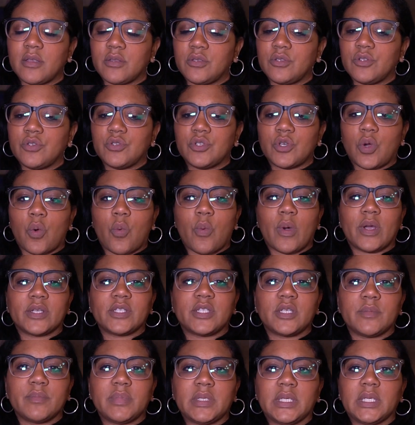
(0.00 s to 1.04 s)
You don't want
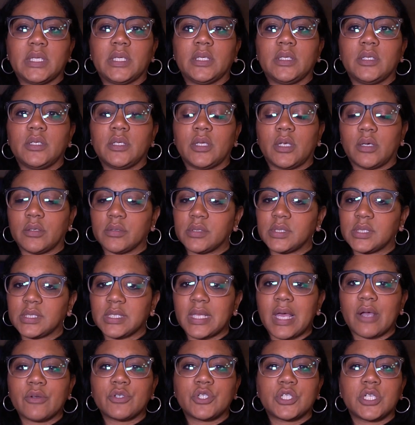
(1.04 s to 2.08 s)
to be,
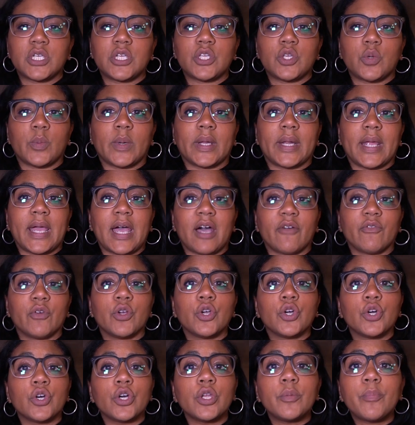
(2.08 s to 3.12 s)
slouching. You want to have
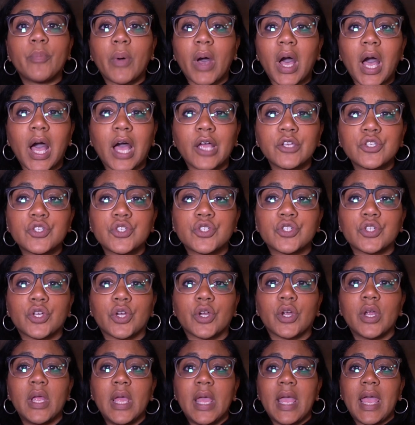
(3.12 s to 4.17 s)
good
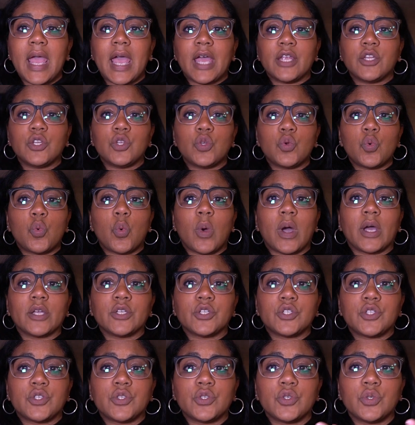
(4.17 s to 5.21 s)
posture, and you
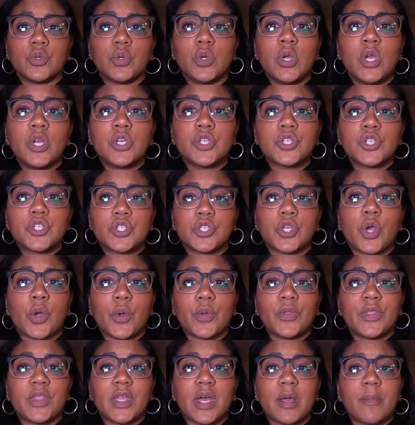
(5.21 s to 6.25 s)
want to
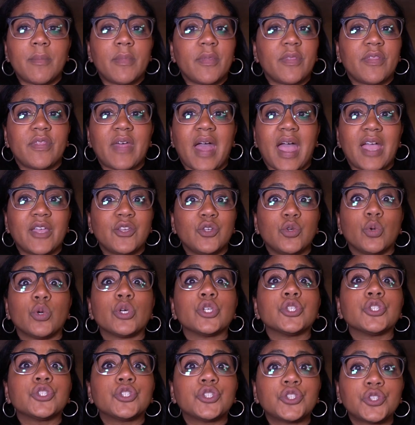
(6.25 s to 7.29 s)
show them that you're
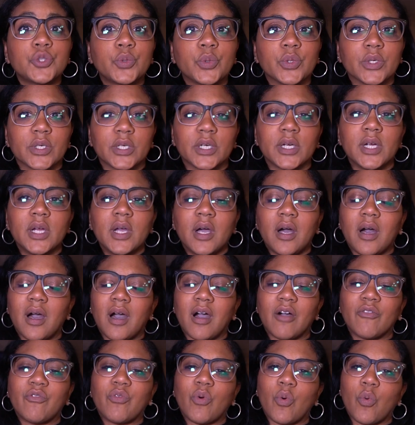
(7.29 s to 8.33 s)
sure
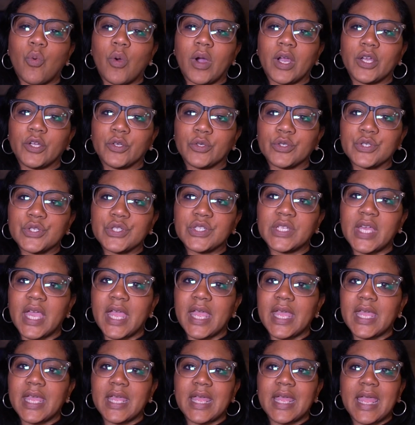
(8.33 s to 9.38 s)
of what you're
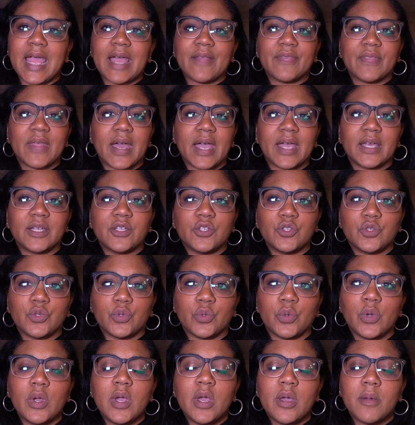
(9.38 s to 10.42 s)
saying and that
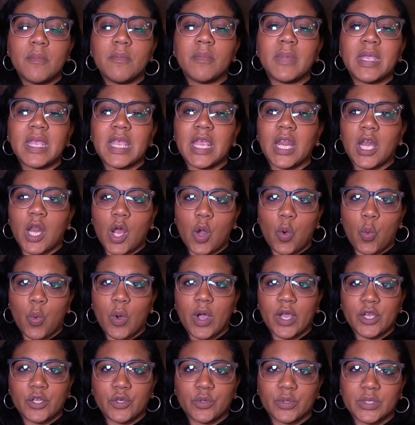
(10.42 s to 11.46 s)
you mean
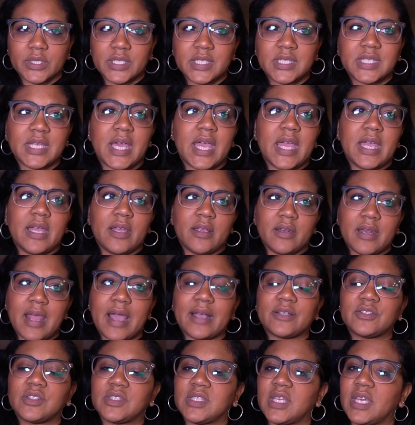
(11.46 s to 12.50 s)
what you're saying.
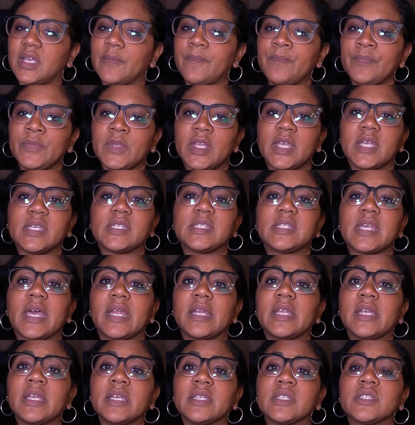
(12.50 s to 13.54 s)
Next thing is
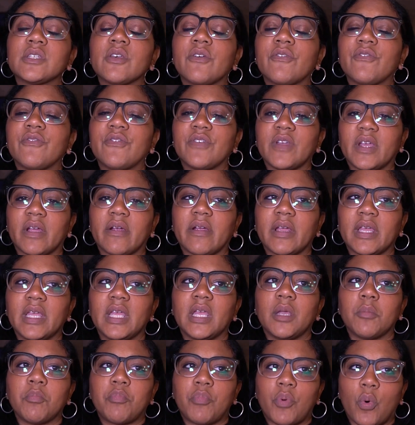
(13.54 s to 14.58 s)
that it's very
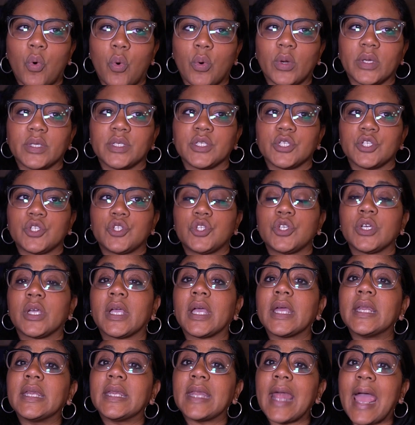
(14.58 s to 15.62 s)
important to
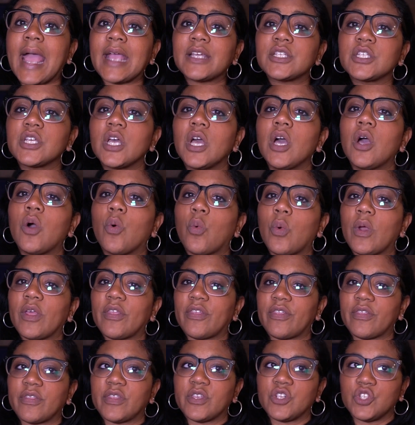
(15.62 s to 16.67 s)
connect
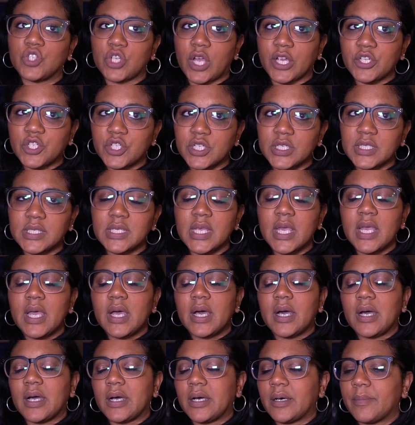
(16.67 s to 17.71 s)
with the judges
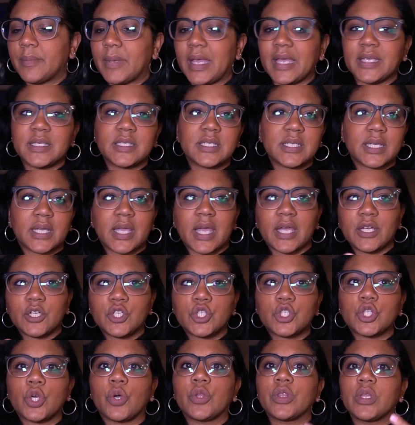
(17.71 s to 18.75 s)
and to kind of
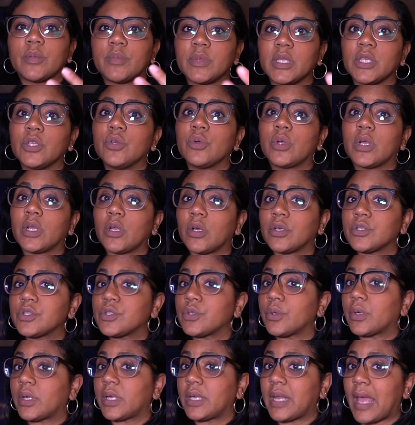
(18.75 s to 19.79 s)
show them that you can
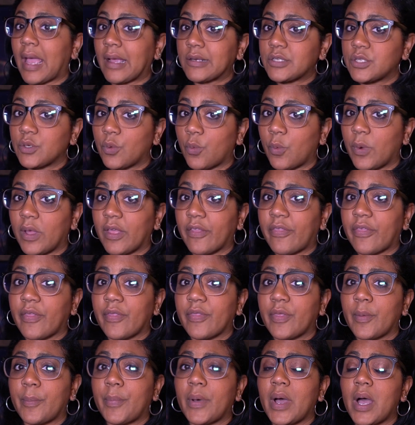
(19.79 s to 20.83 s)
also connect with
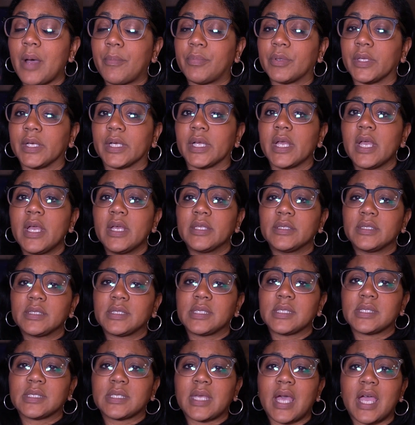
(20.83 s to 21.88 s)
the public. This
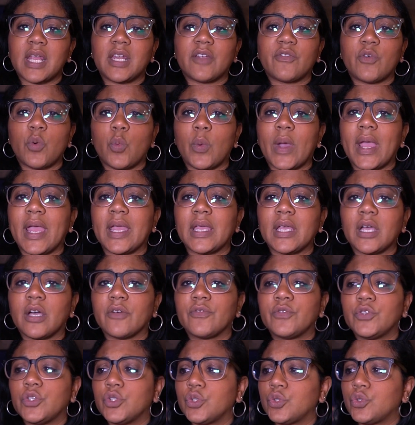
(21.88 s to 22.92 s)
is kind of a way
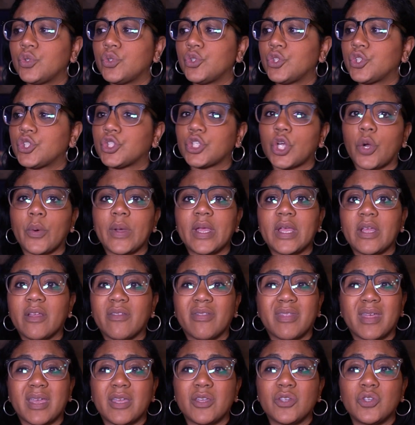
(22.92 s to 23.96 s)
of you showing
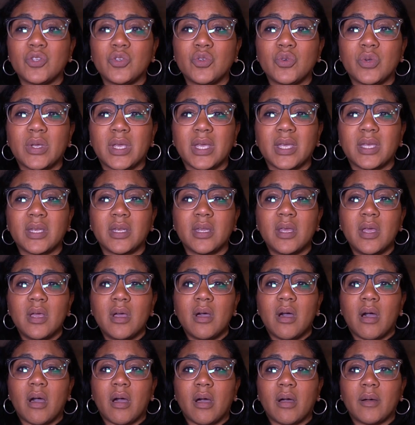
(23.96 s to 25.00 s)
that you can
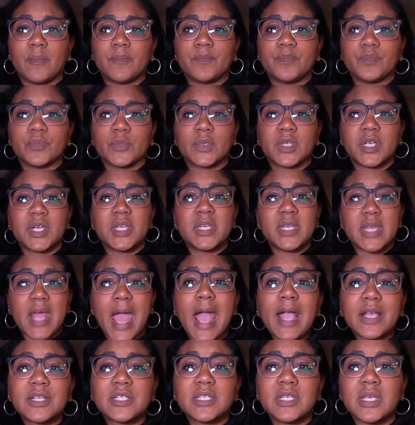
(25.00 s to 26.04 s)

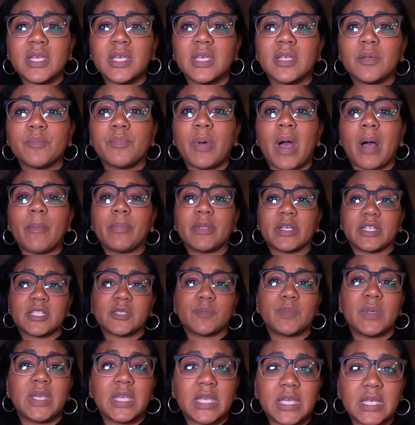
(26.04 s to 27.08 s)
connect in public
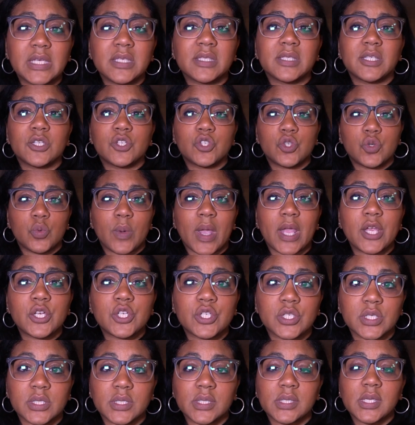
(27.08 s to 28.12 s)
speaking
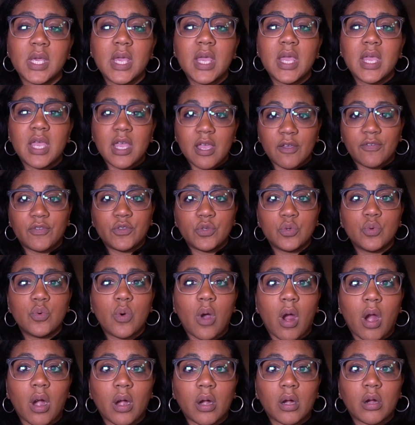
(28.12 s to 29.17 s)
situations if you
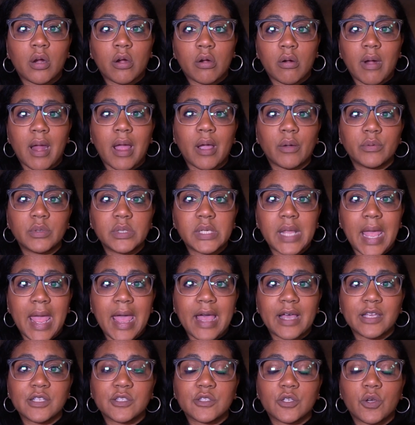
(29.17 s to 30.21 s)
are crowned
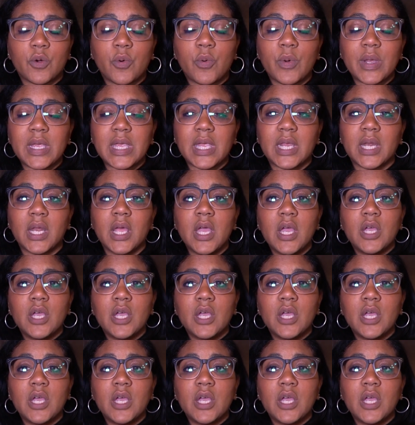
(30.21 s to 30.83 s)
as queen.